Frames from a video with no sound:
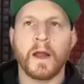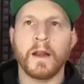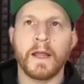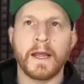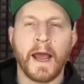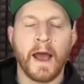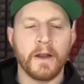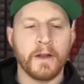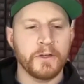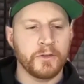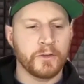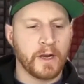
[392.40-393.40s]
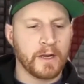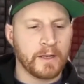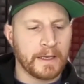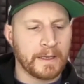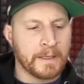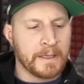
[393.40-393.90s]
of like, how did you kind of
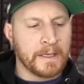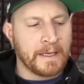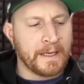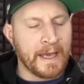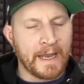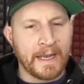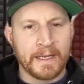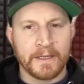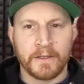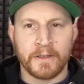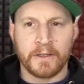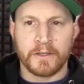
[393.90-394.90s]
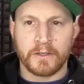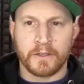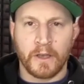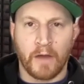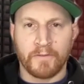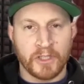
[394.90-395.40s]
like get into this?
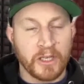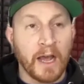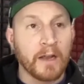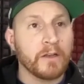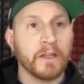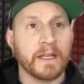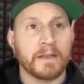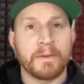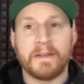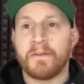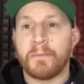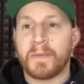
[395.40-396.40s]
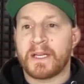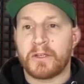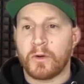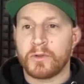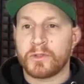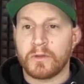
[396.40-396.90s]
Obviously, how did like even
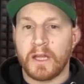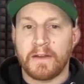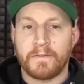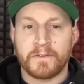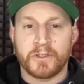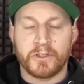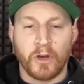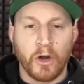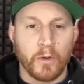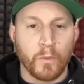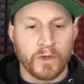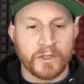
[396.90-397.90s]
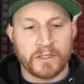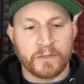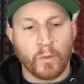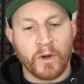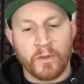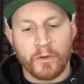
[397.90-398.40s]
Mcdojo Life start? Was it
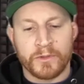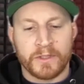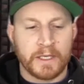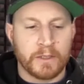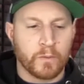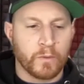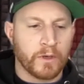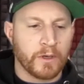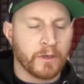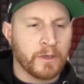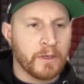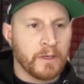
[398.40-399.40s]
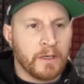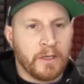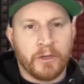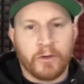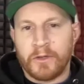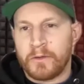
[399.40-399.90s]
one of those things where,
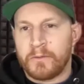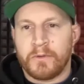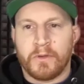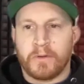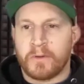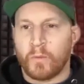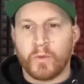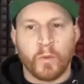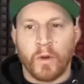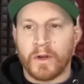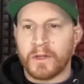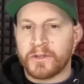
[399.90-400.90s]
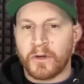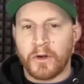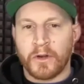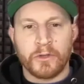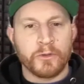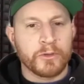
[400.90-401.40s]
you wanted to start
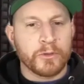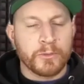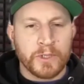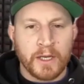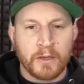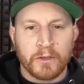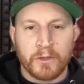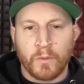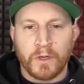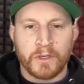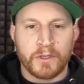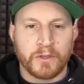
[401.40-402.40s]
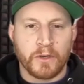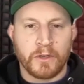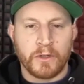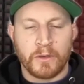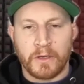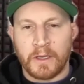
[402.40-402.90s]
a YouTube channel, you wanted to start
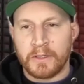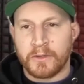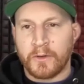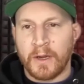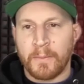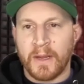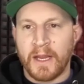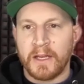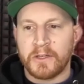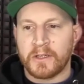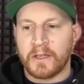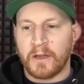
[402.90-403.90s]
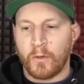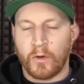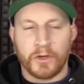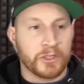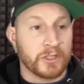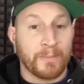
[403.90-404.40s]
an Instagram page, and
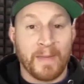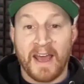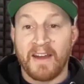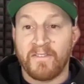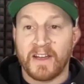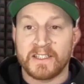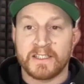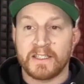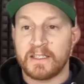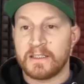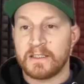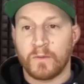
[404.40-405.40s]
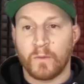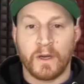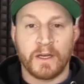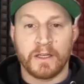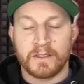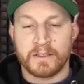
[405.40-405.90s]
or just manifested into what
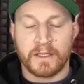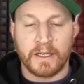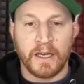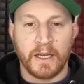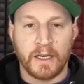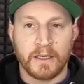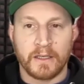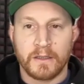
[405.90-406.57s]
it is today?